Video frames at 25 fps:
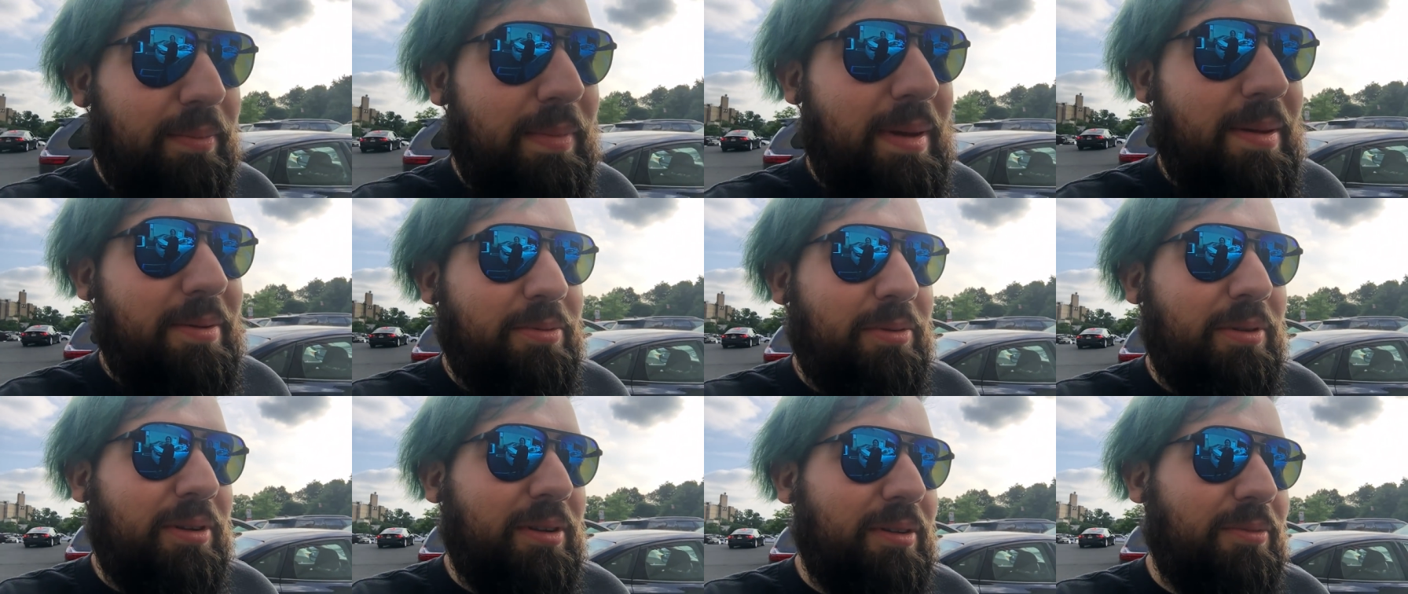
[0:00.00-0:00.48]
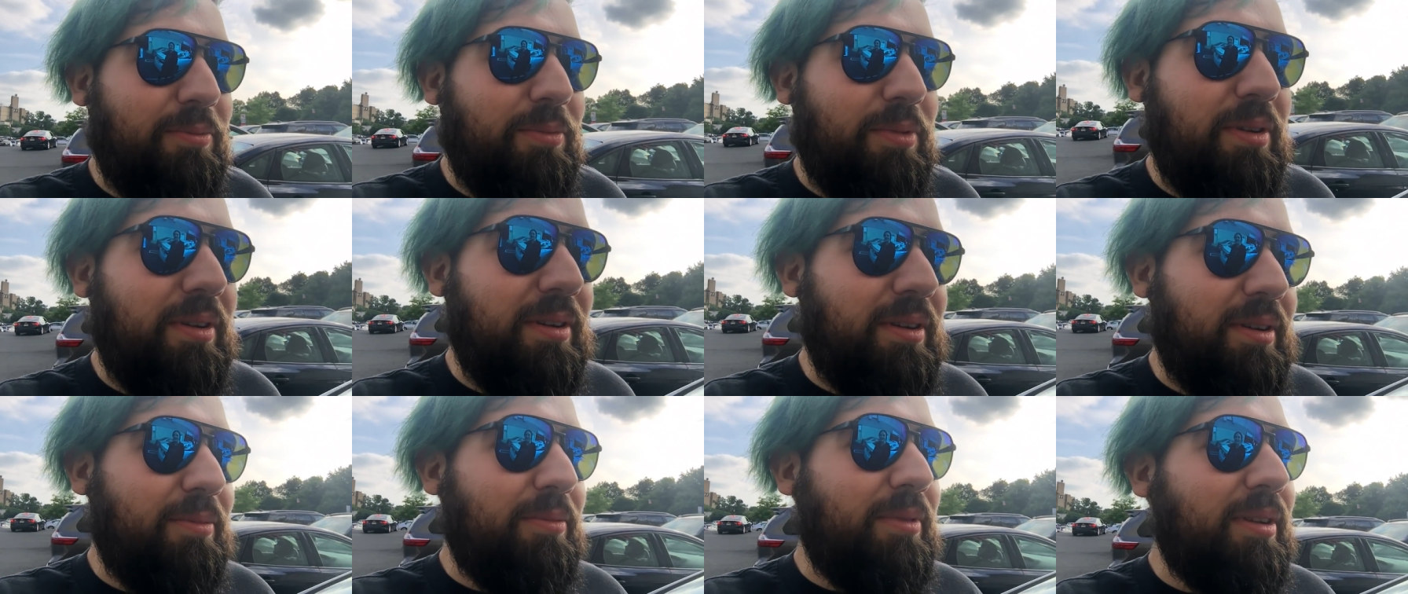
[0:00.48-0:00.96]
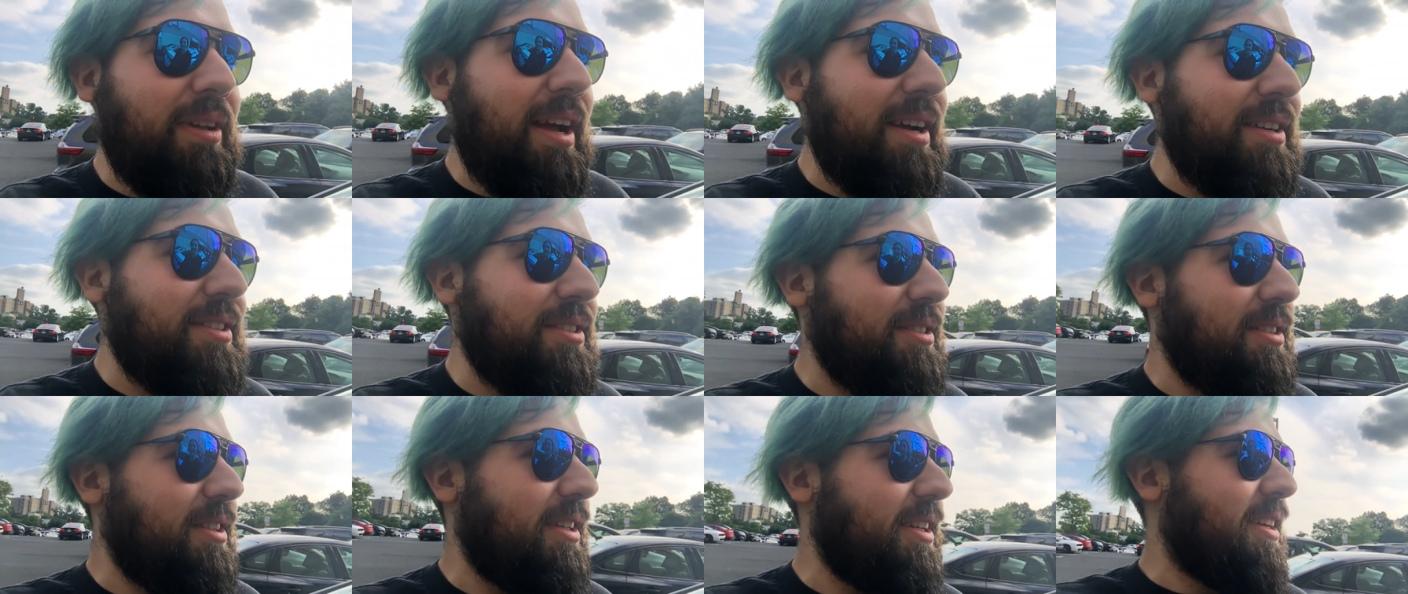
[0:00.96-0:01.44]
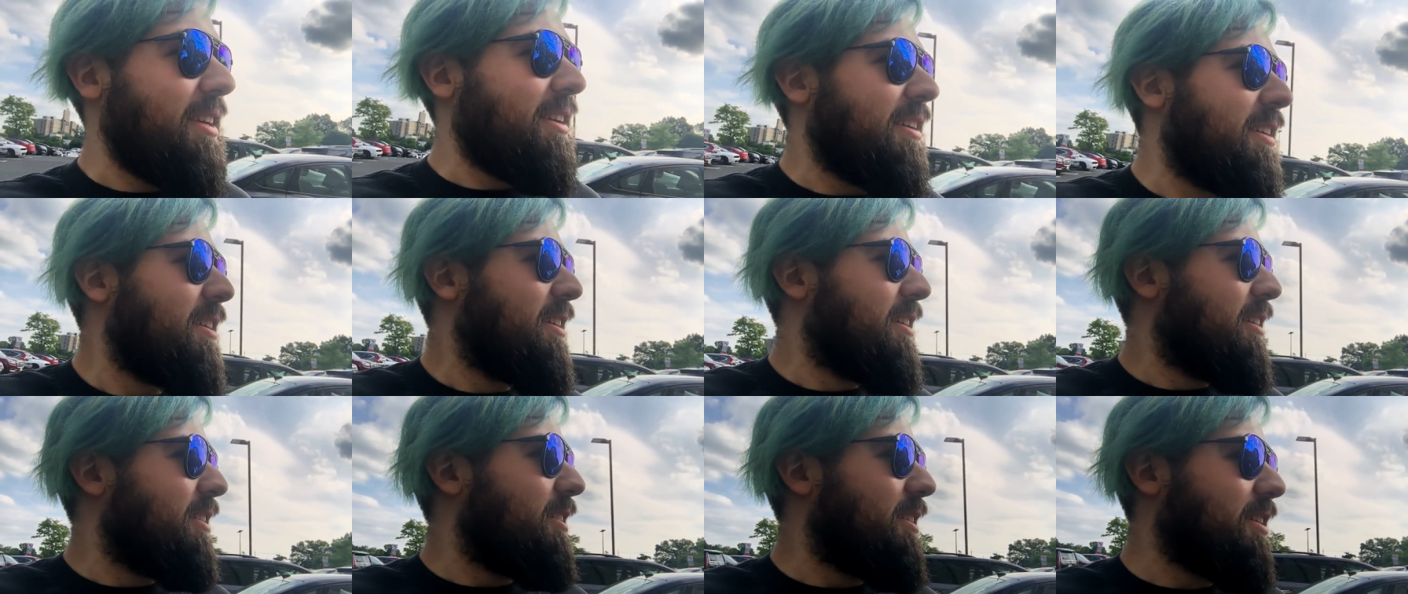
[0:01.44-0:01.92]
Maybe yeah. we'll, we'll we'll actually
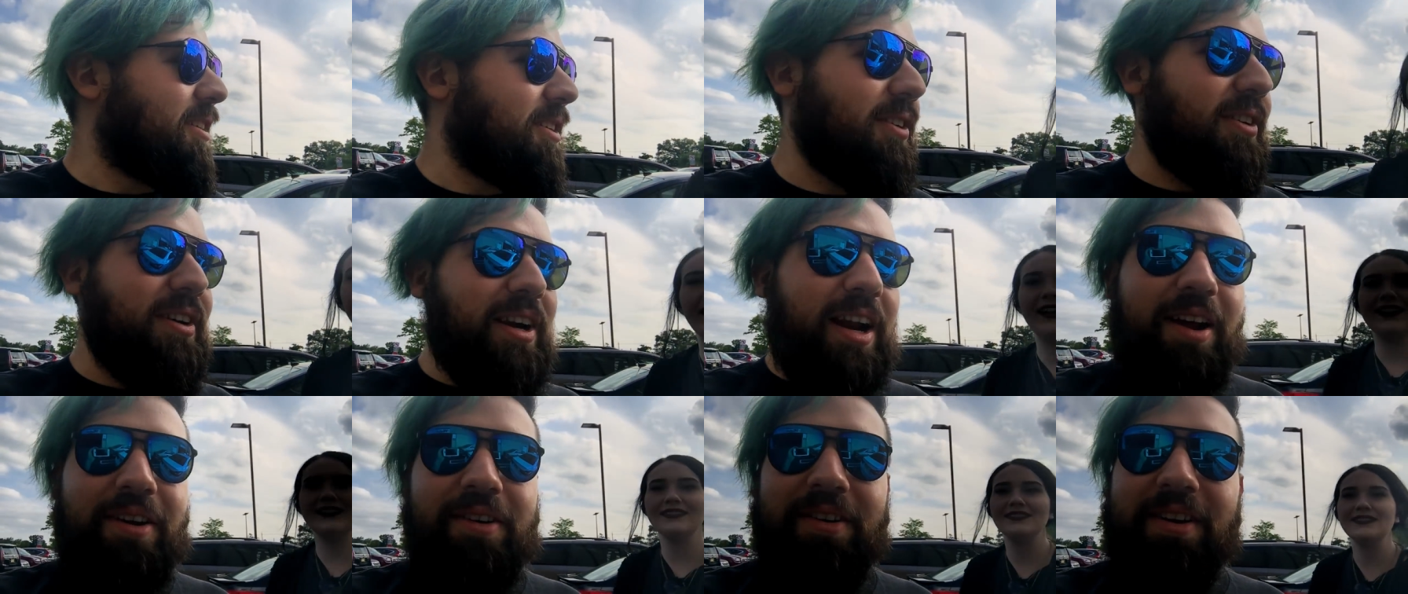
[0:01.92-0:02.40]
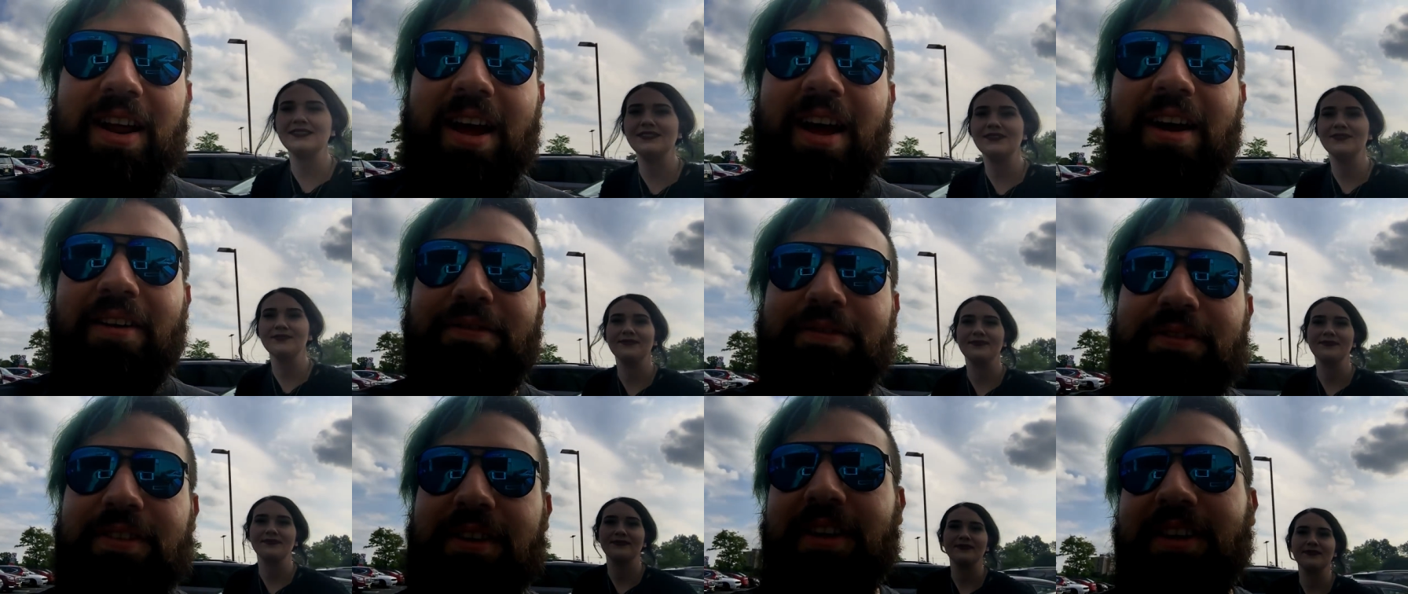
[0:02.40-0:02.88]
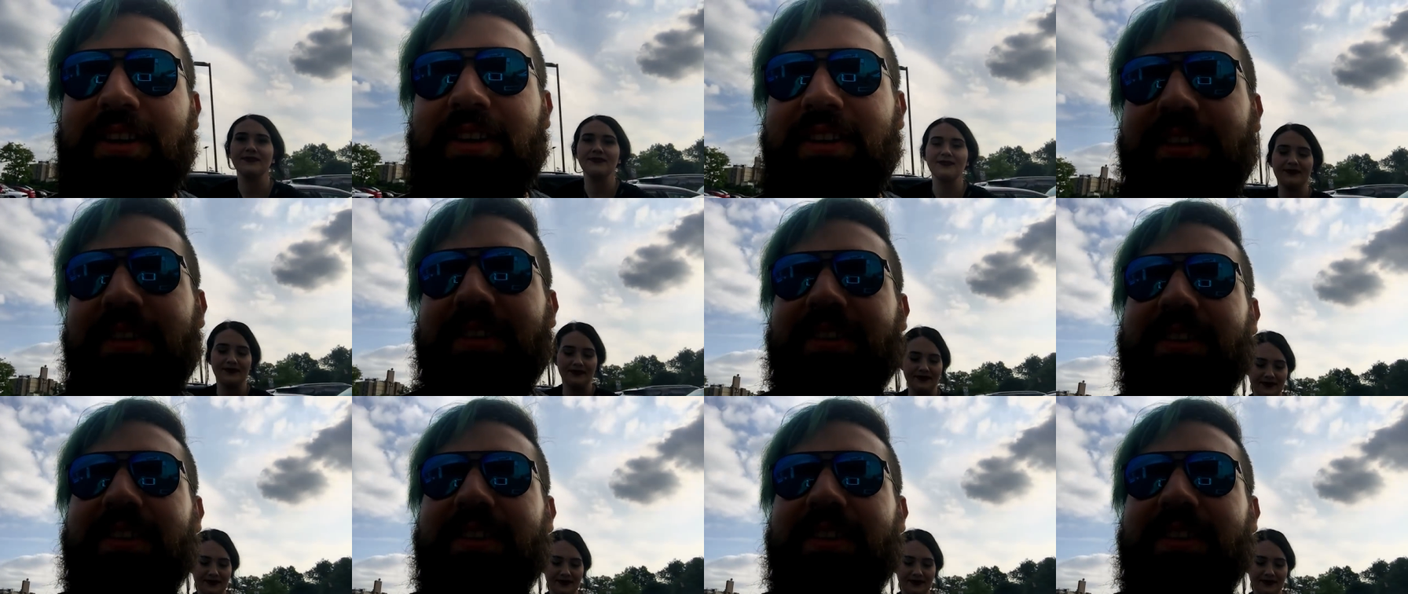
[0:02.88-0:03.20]
look around last? after.